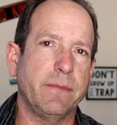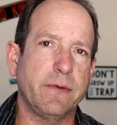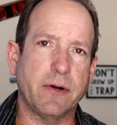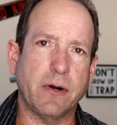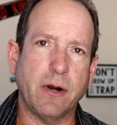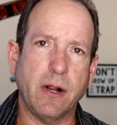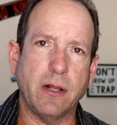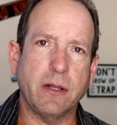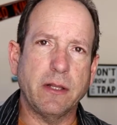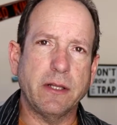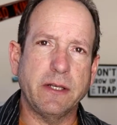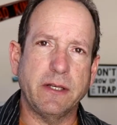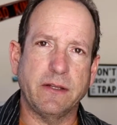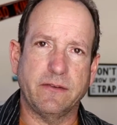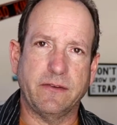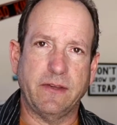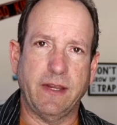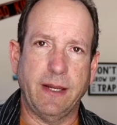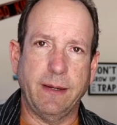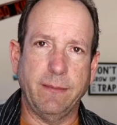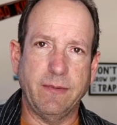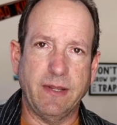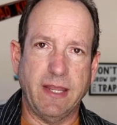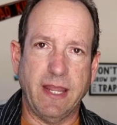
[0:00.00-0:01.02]
They're all in the
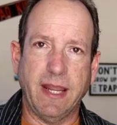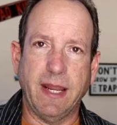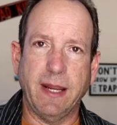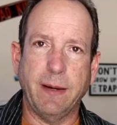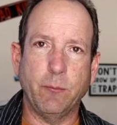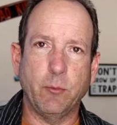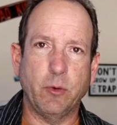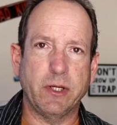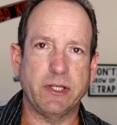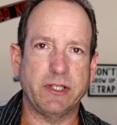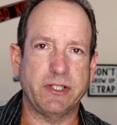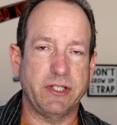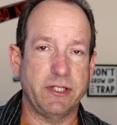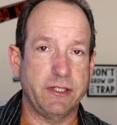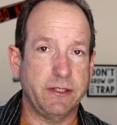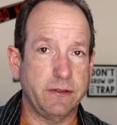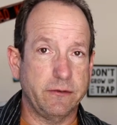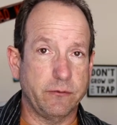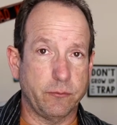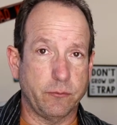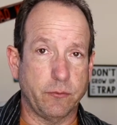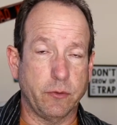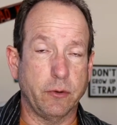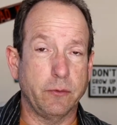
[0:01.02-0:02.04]
same game, which
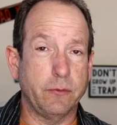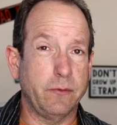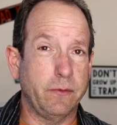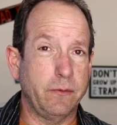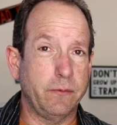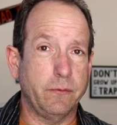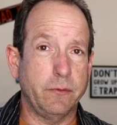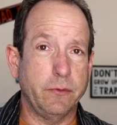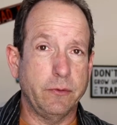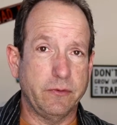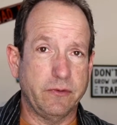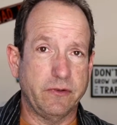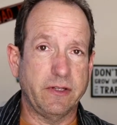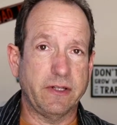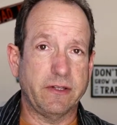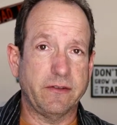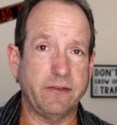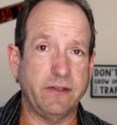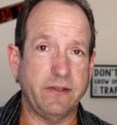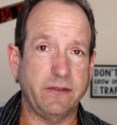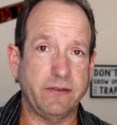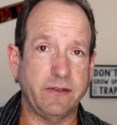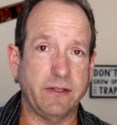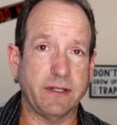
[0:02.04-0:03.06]
is Route
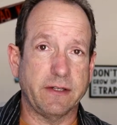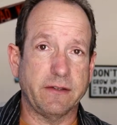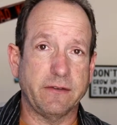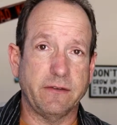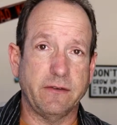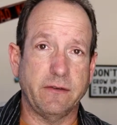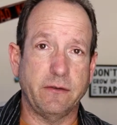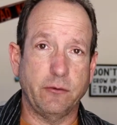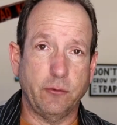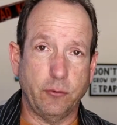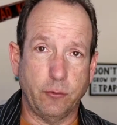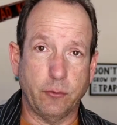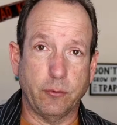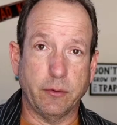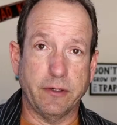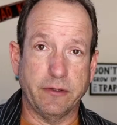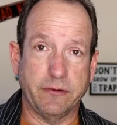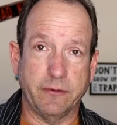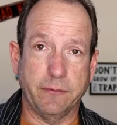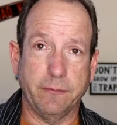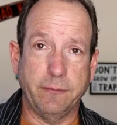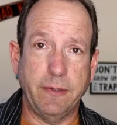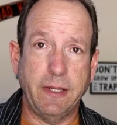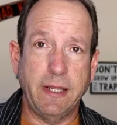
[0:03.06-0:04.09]
66
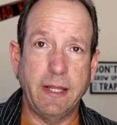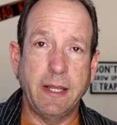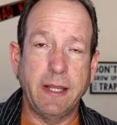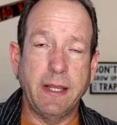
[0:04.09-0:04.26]
tourism.